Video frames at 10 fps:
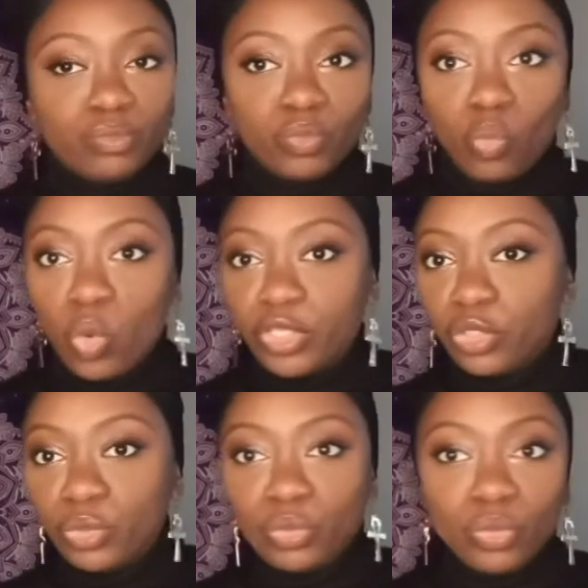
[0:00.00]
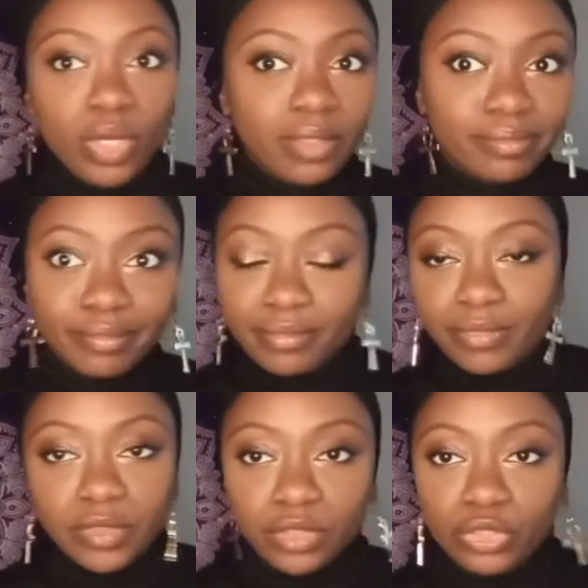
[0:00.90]
what you
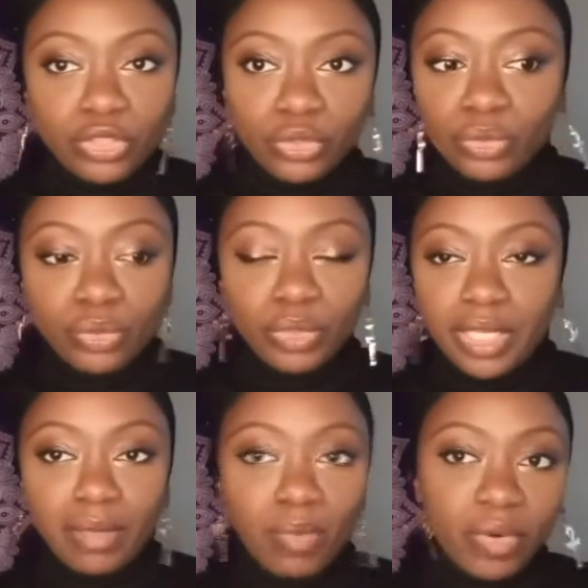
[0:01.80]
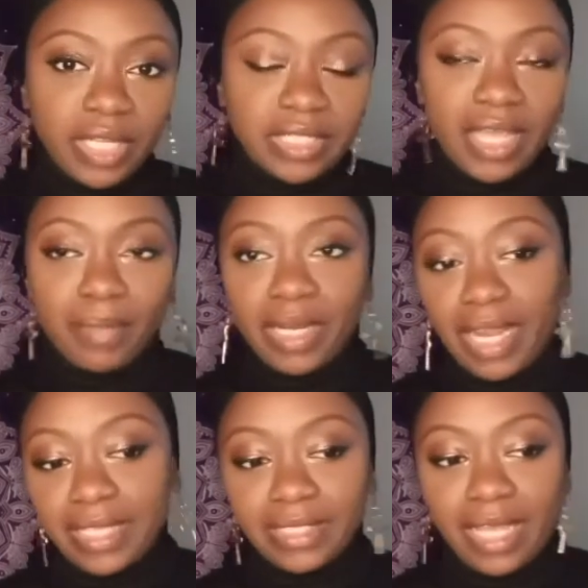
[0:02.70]
do in the morning time and the
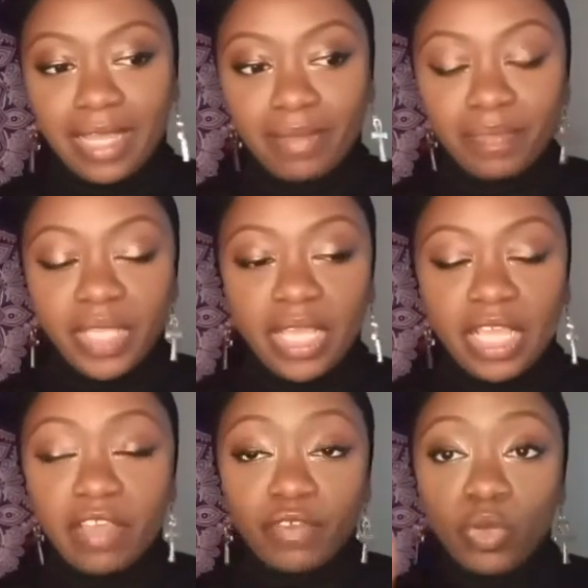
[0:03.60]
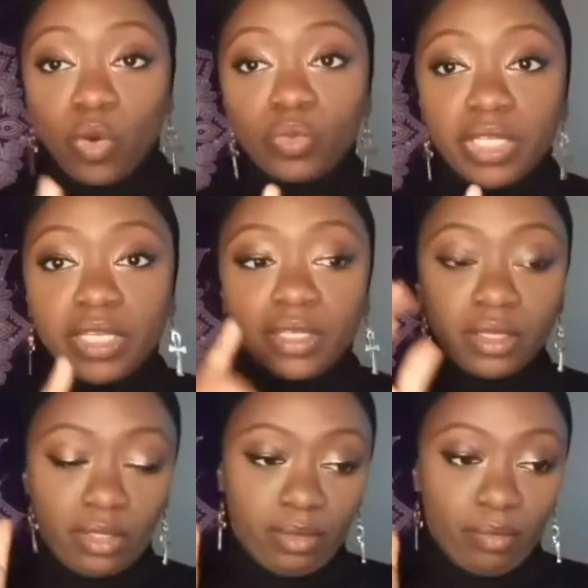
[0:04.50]
night time. If you
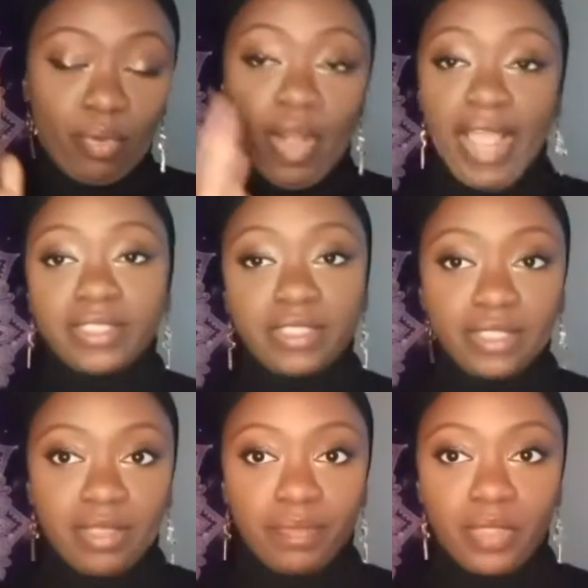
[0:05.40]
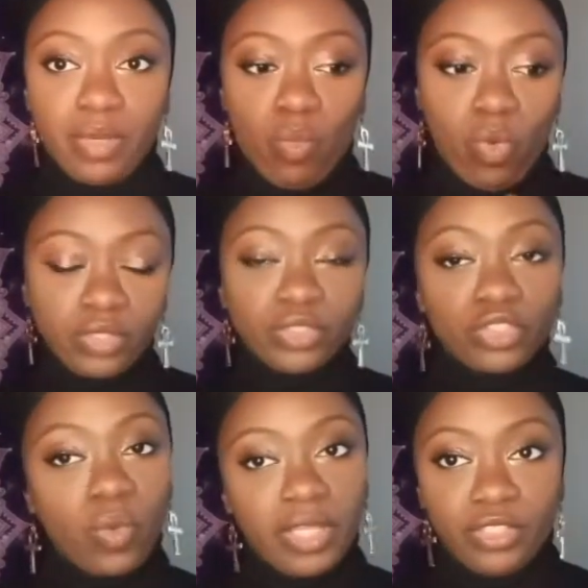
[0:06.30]
only practice something once or
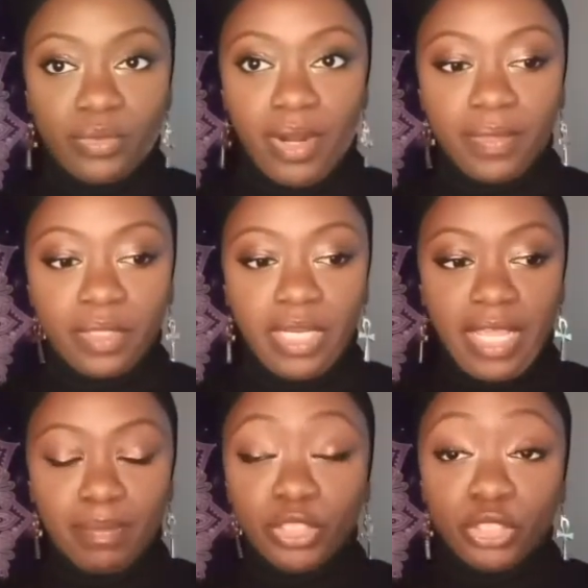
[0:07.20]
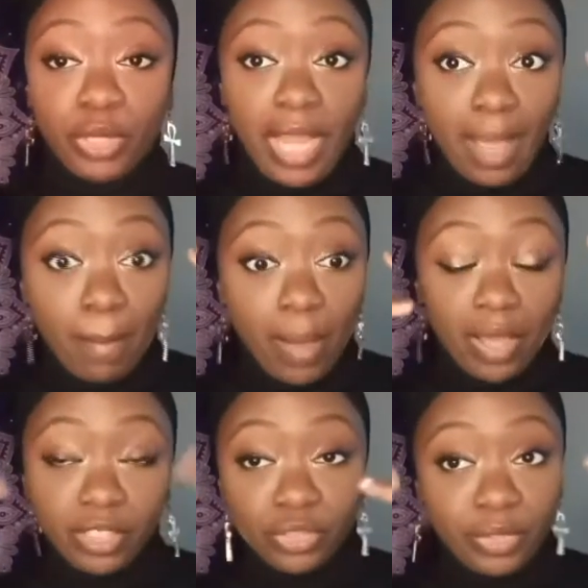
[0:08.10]
twice throughout the day, but you're not
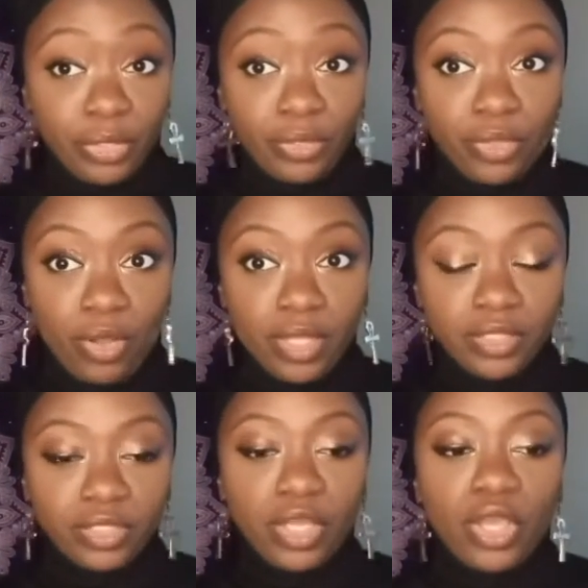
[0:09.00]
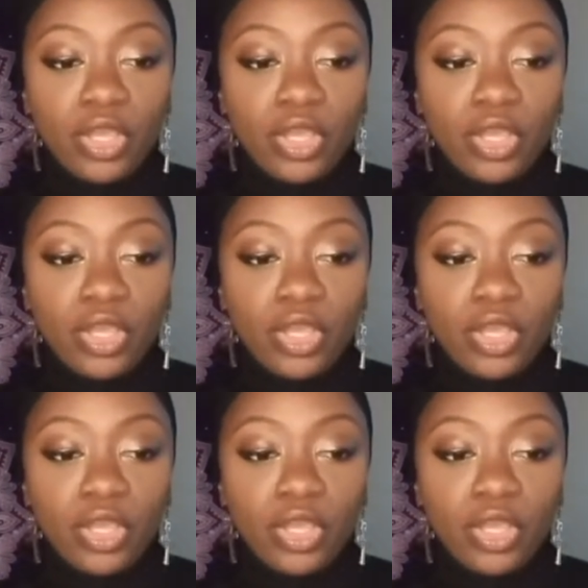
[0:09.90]
monitoring your thoughts,